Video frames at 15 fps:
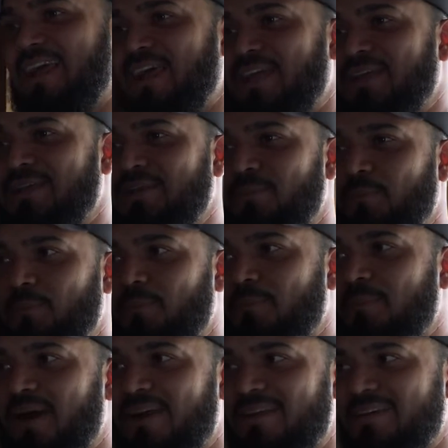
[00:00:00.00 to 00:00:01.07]
I
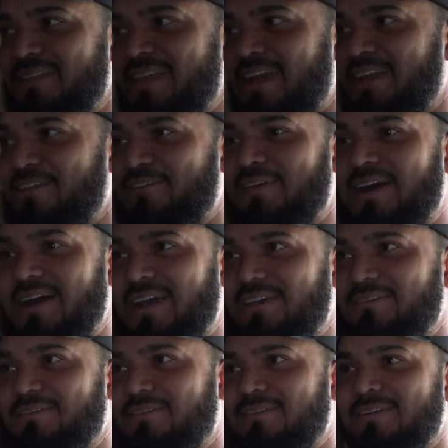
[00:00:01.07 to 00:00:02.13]
bought a
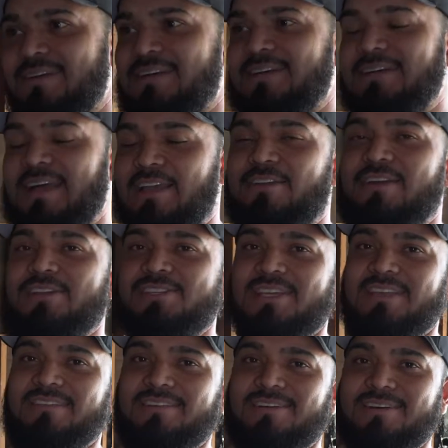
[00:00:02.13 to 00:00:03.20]
'95 Acura
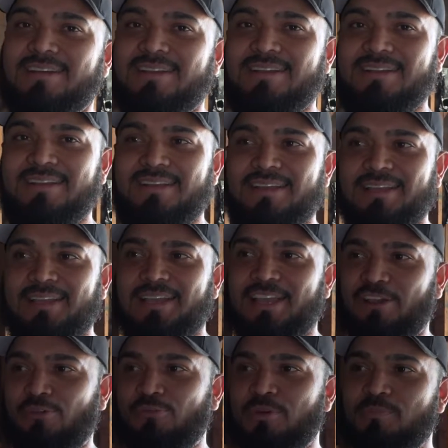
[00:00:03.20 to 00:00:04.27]
GSR,
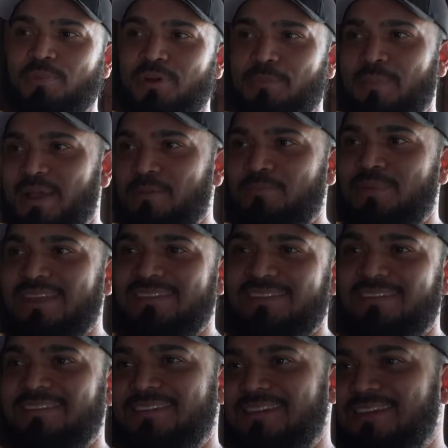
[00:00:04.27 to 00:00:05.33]
and we put my
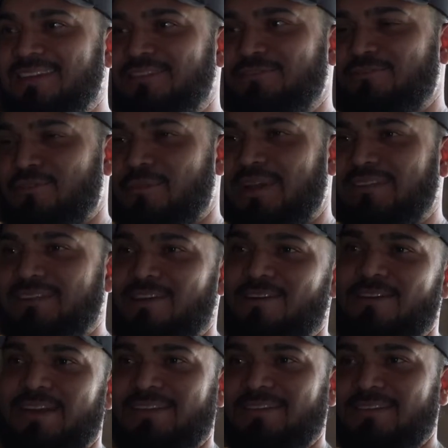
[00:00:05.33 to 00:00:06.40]
B16 from my
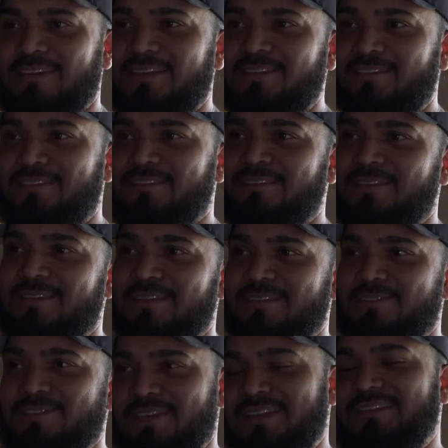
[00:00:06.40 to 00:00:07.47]
CRX into the
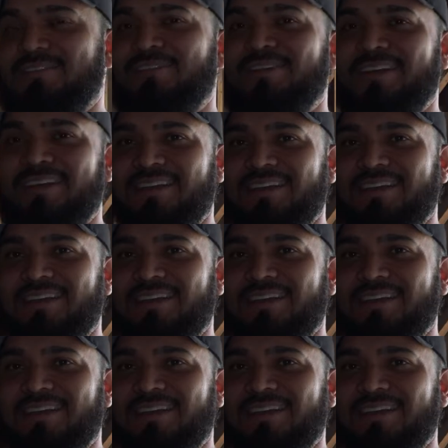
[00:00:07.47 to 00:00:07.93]
GSR.